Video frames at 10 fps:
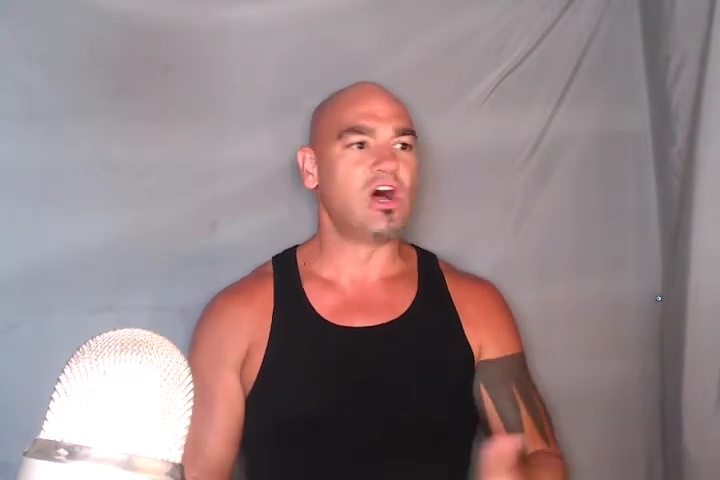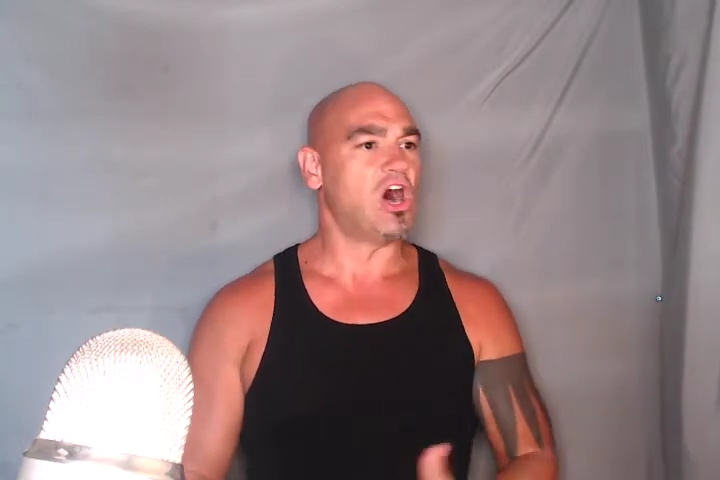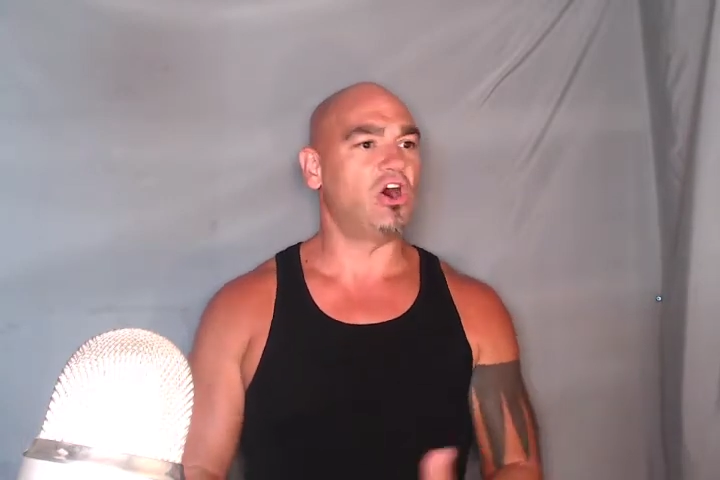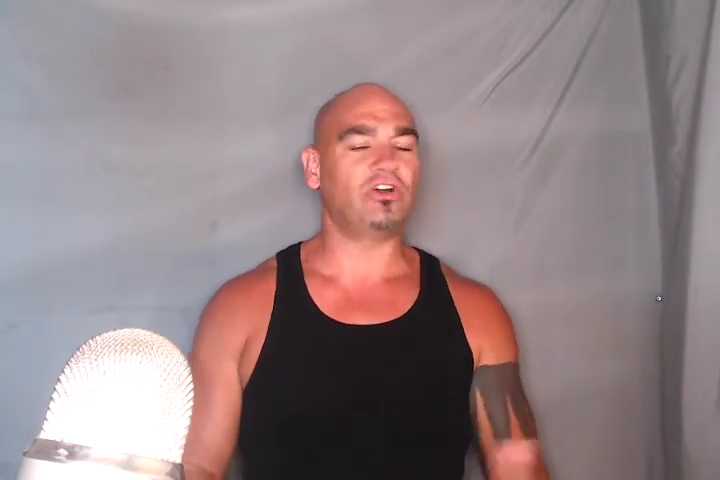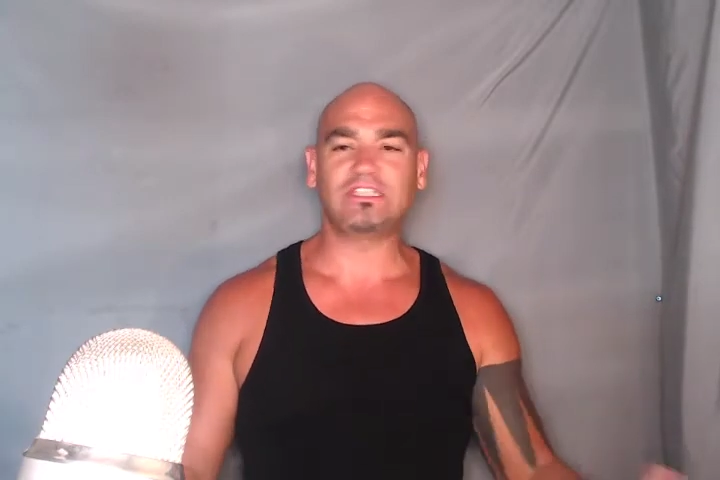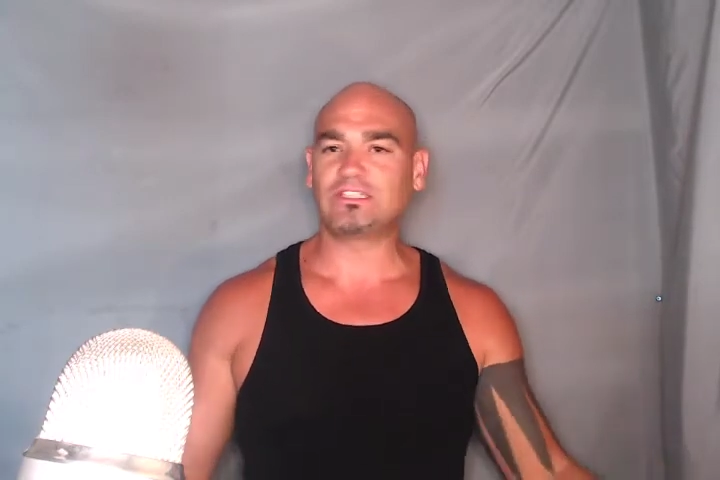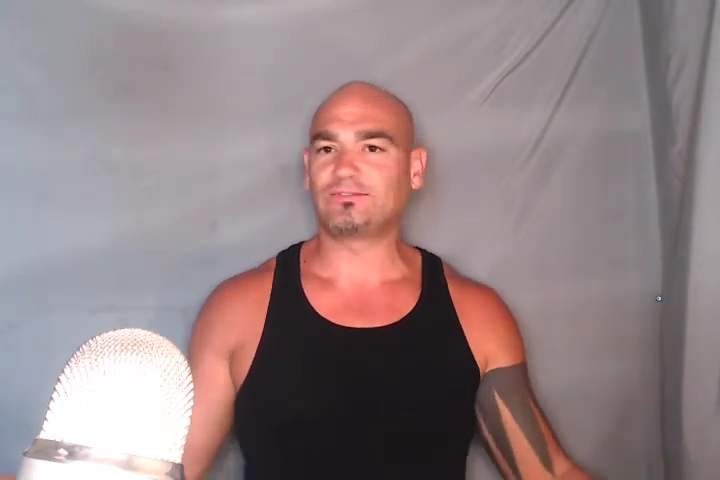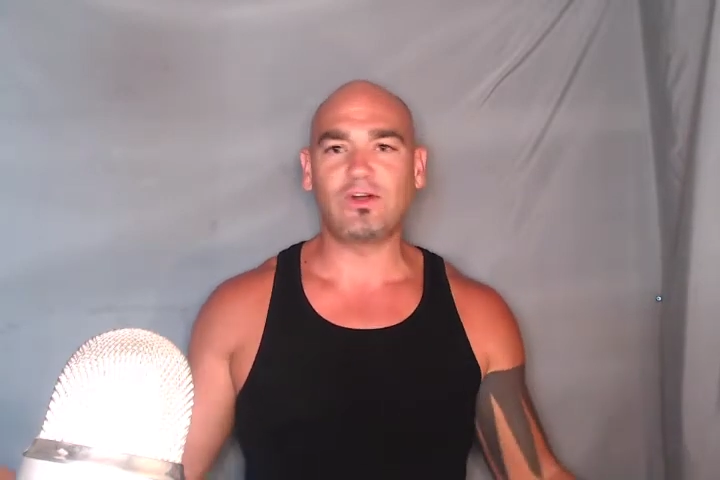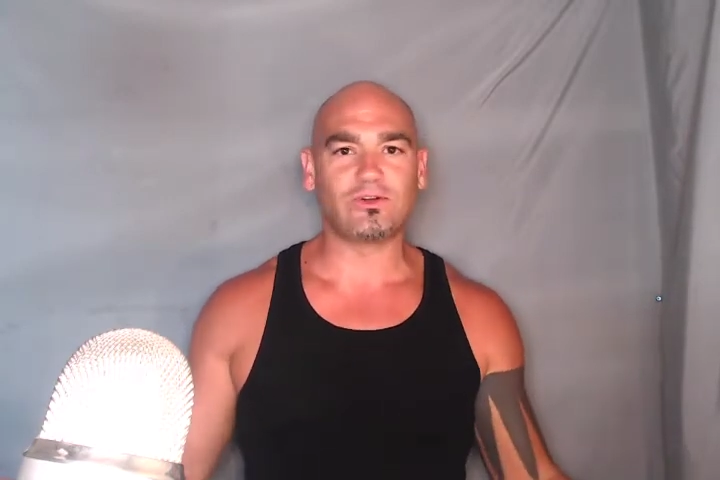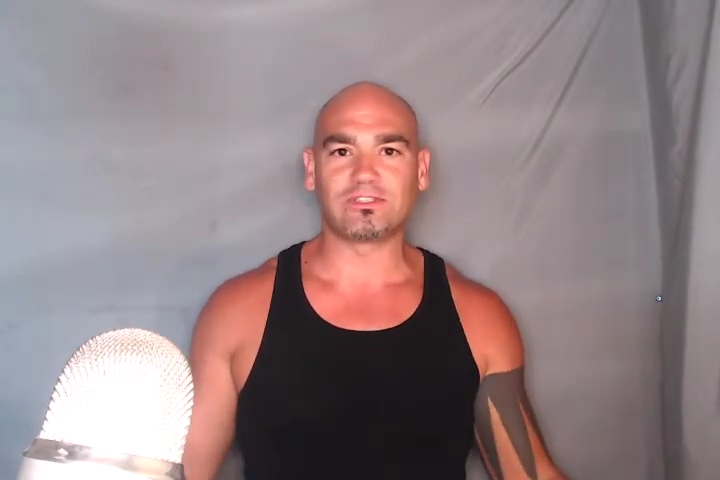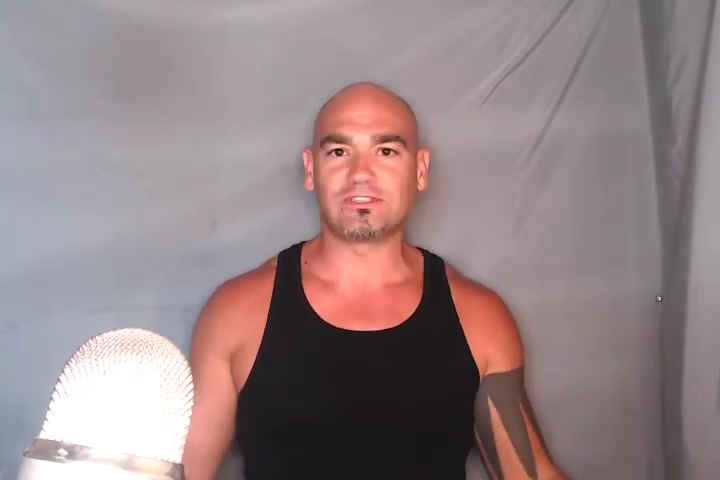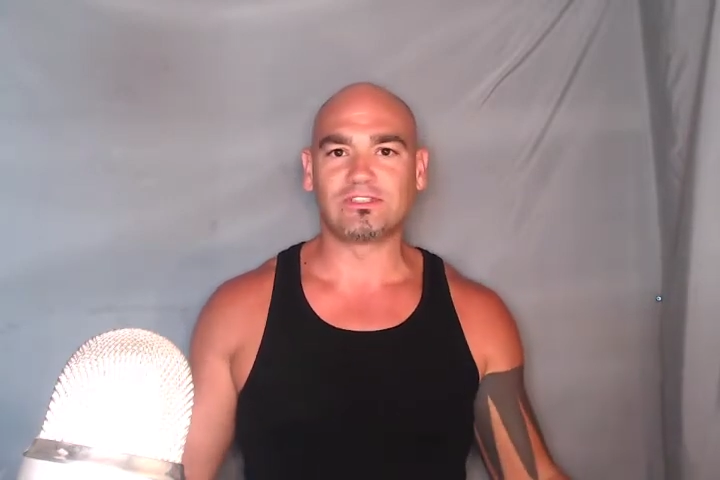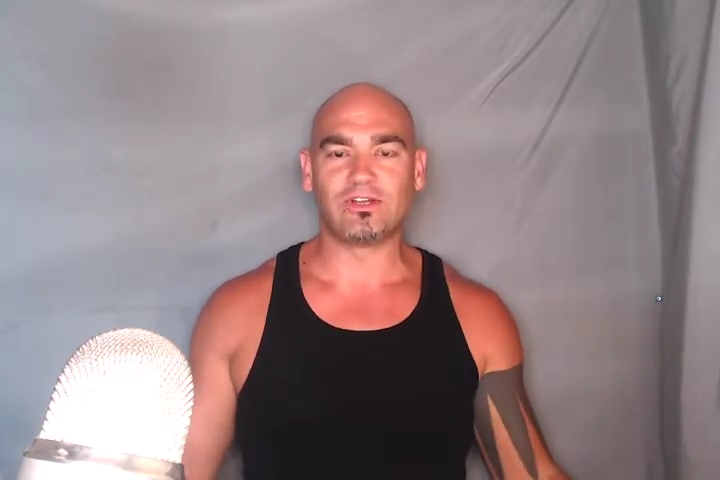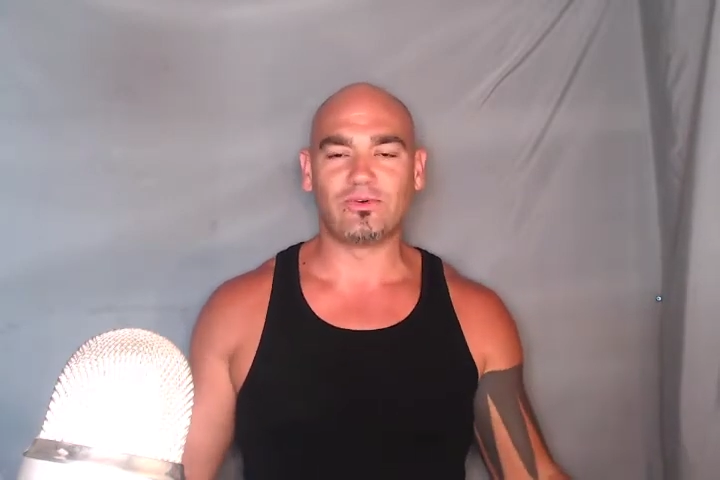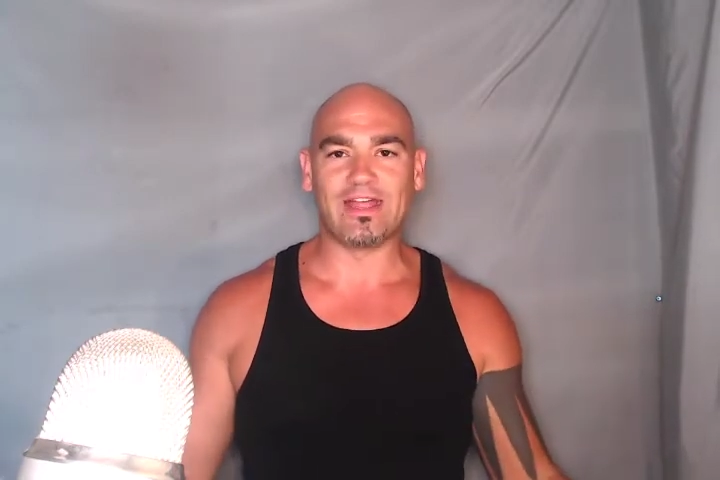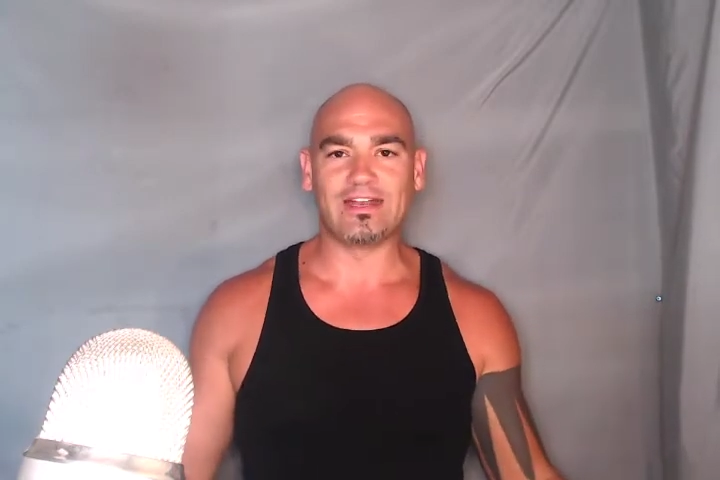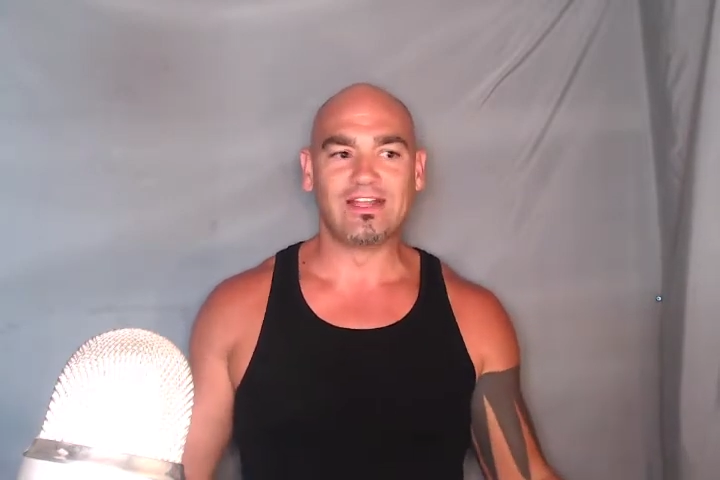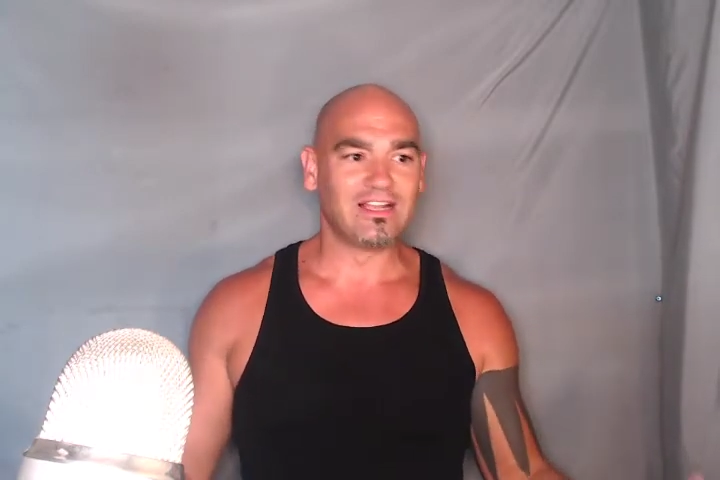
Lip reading: All these folks, right?